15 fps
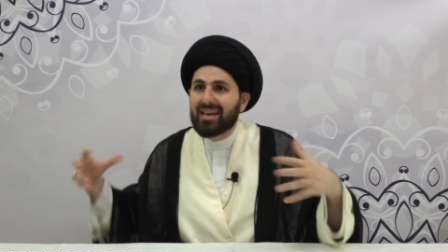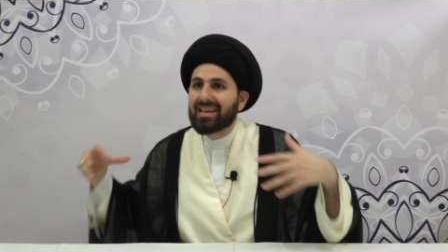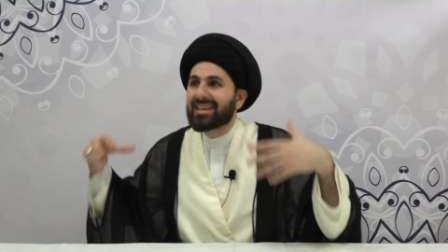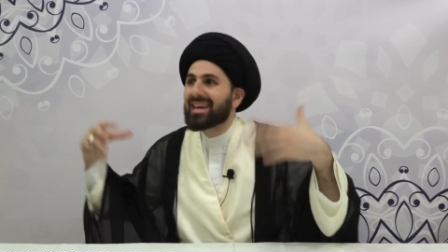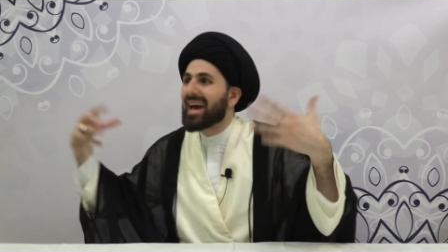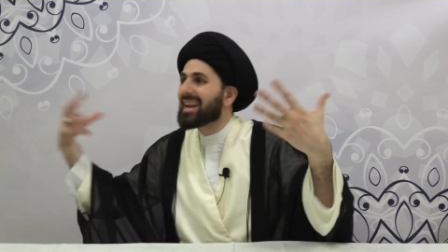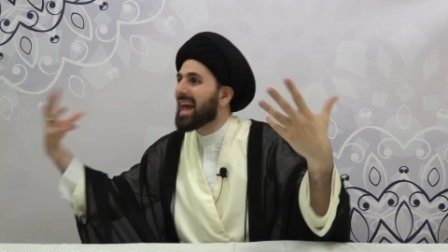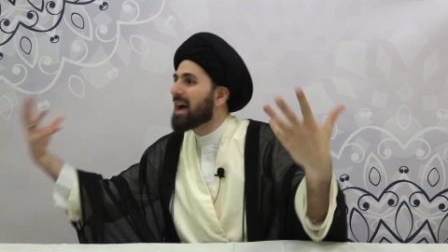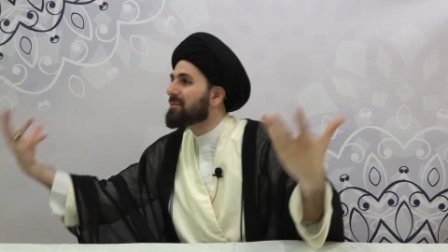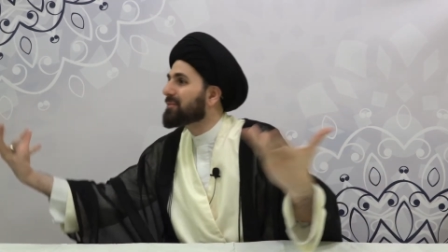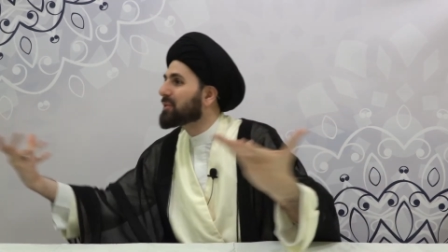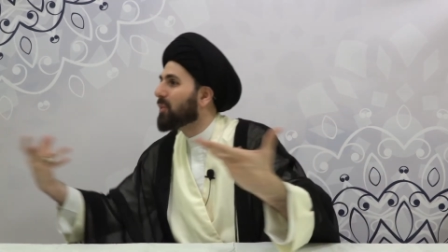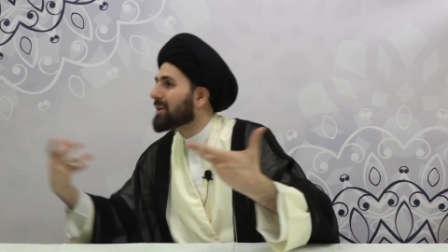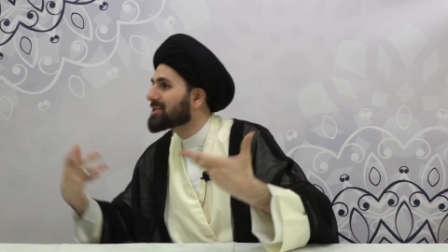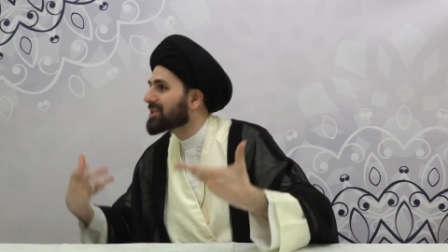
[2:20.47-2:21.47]
Get
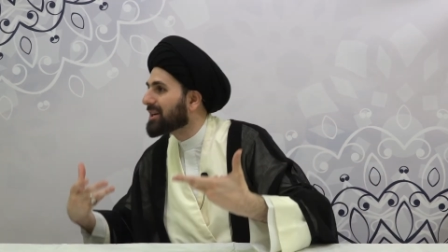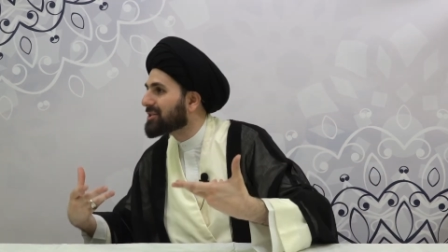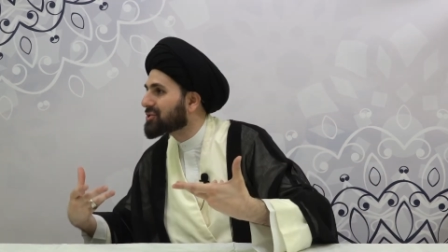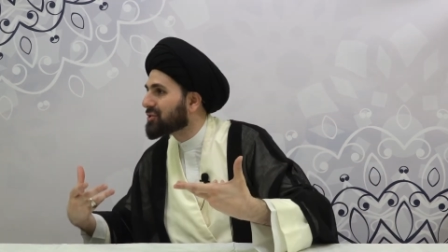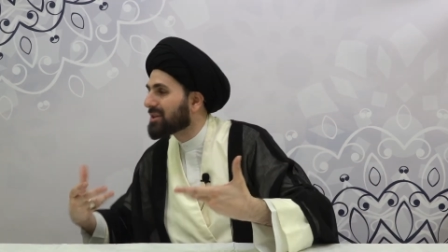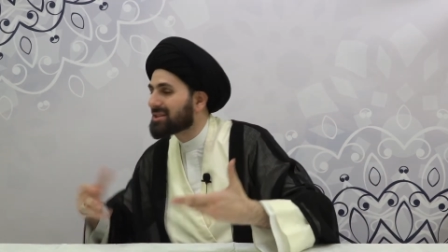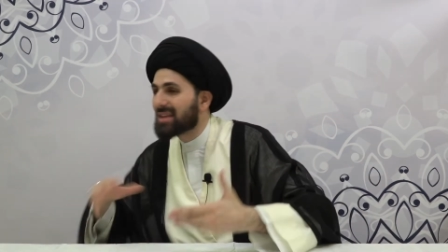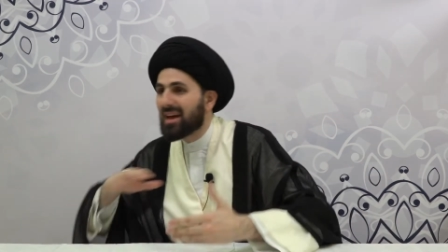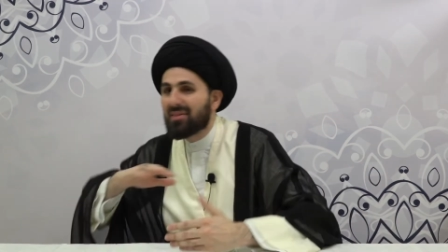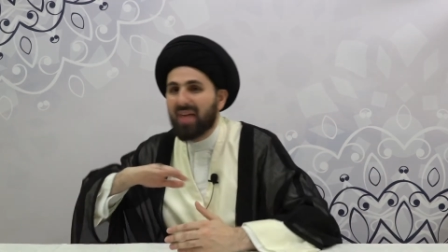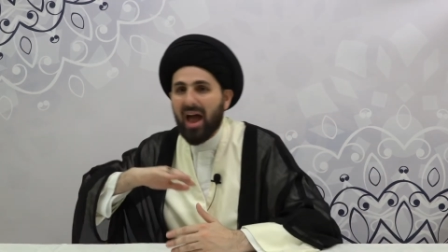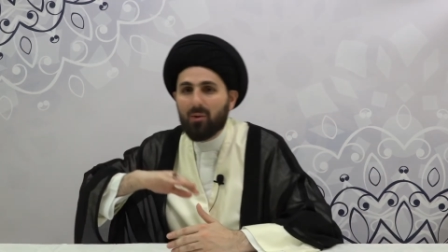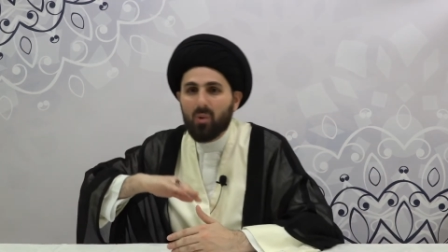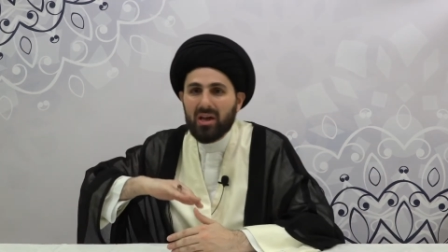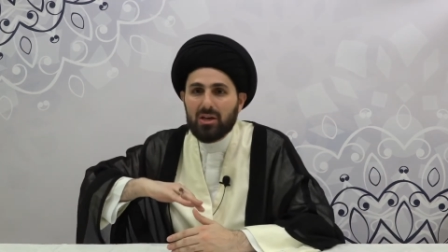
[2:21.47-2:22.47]
everyone's interest.
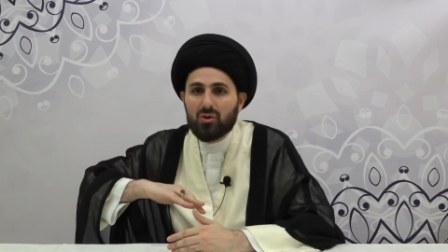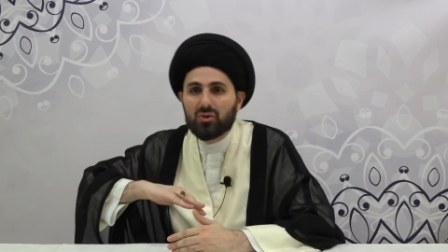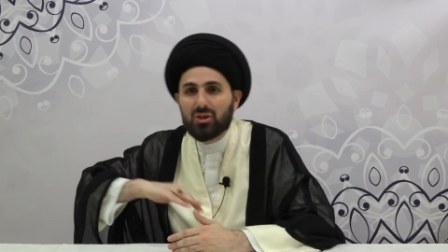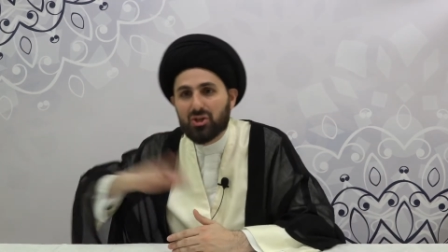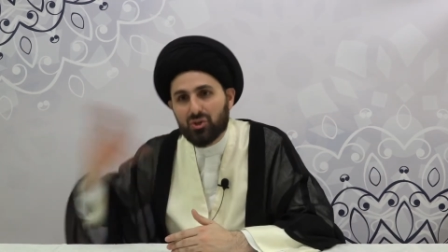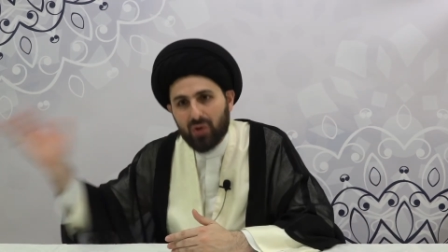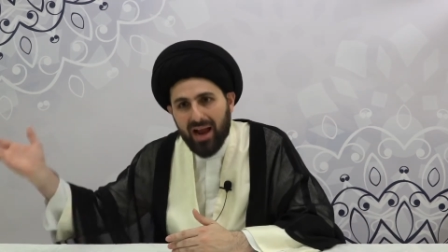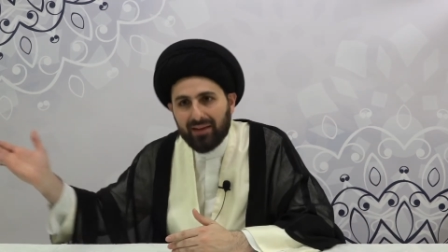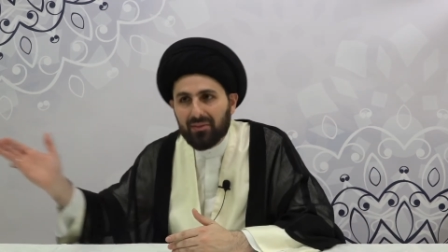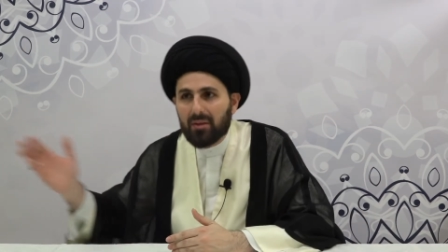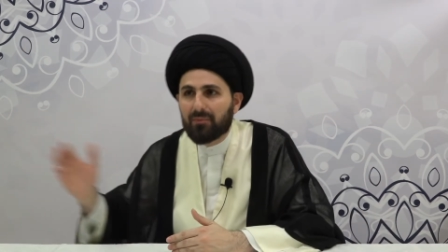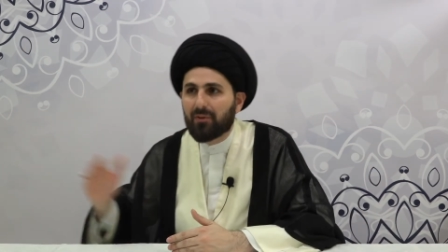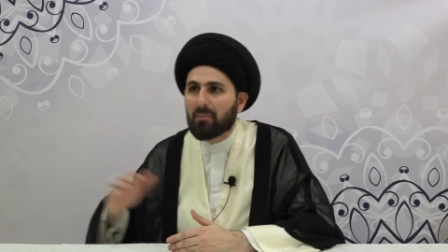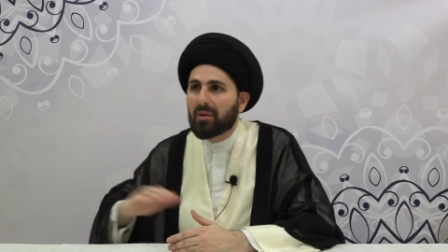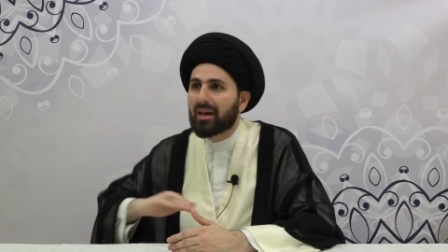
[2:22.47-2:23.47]
That way you distract them
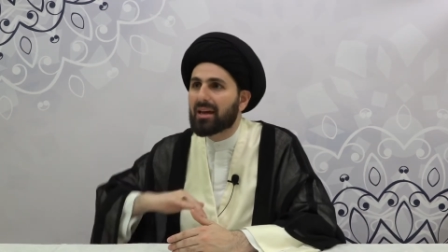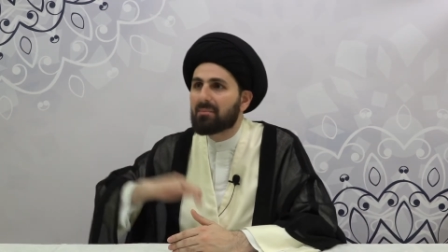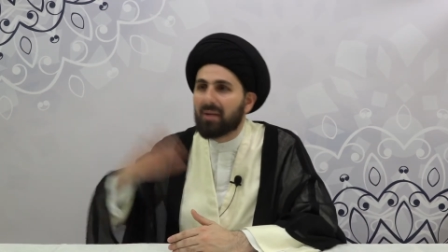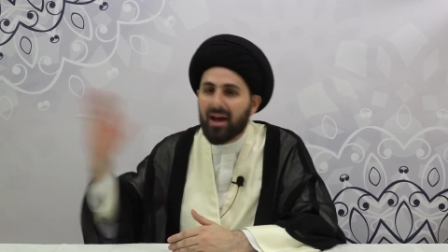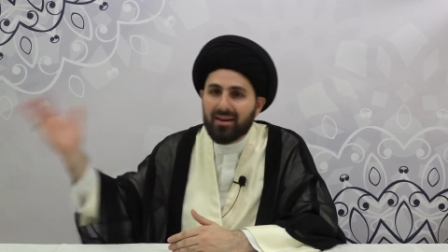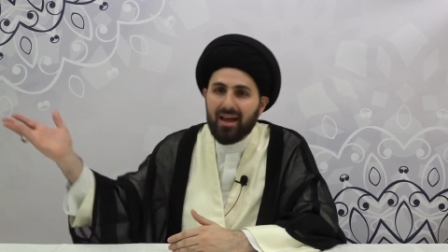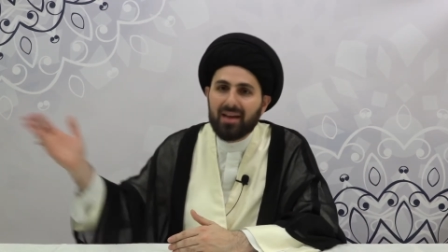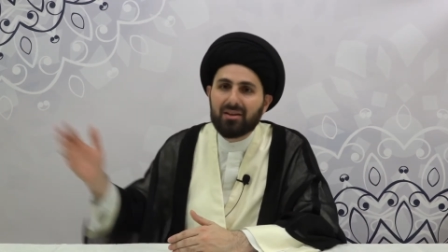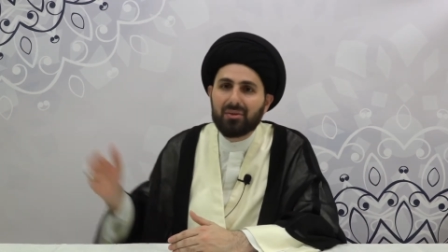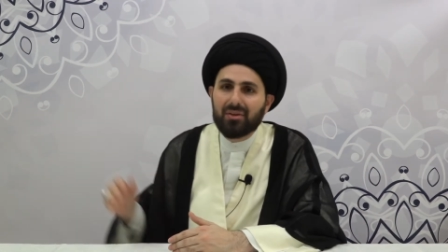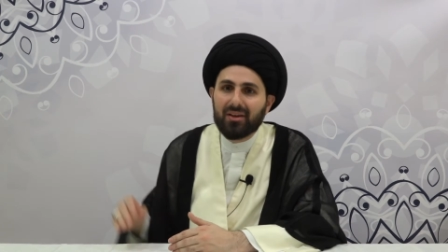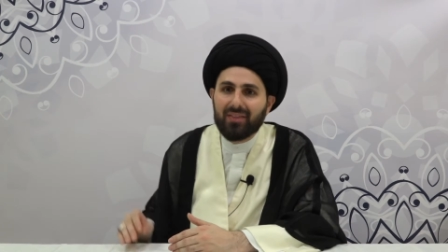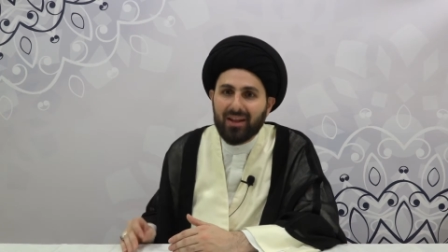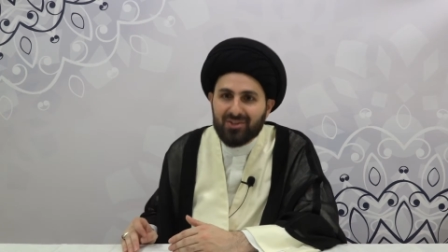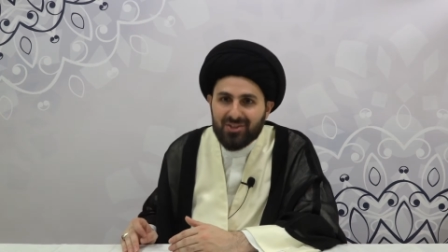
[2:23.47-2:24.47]
from ghiba and
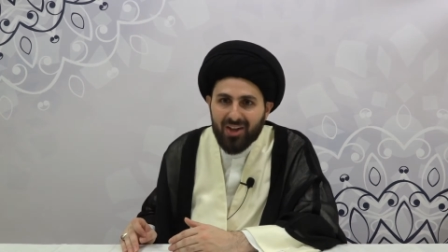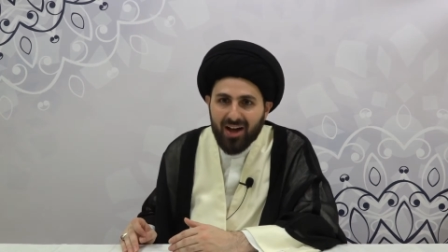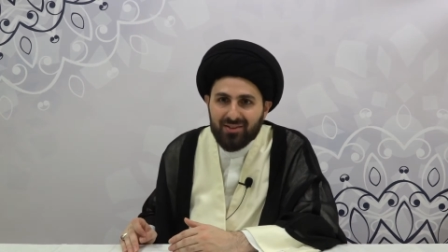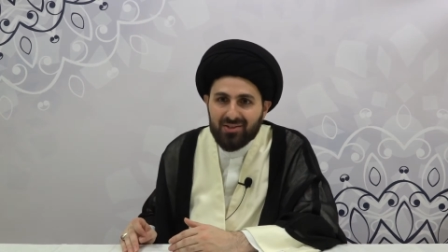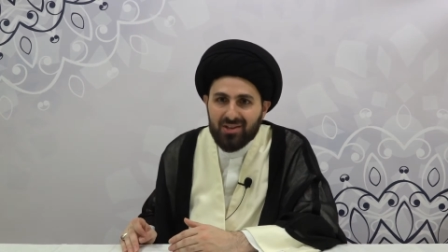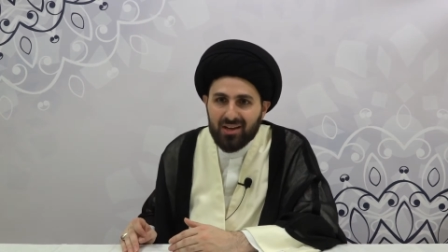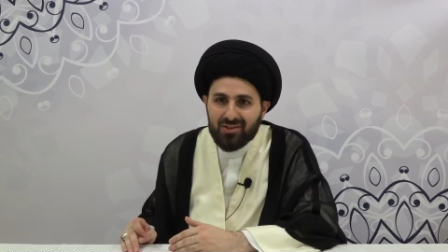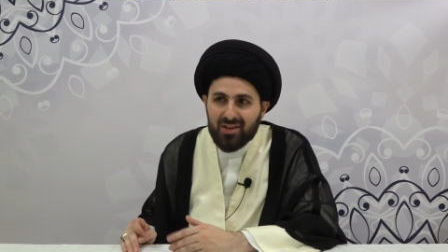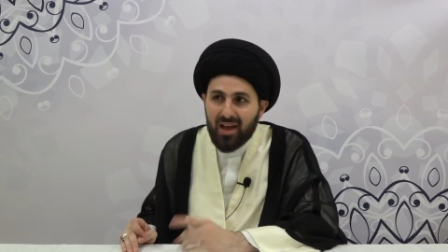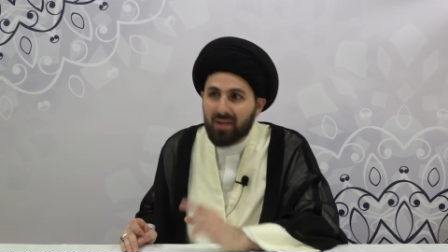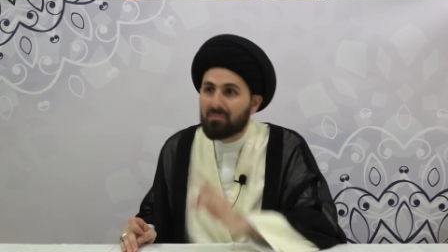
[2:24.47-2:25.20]
anything that's nonsense.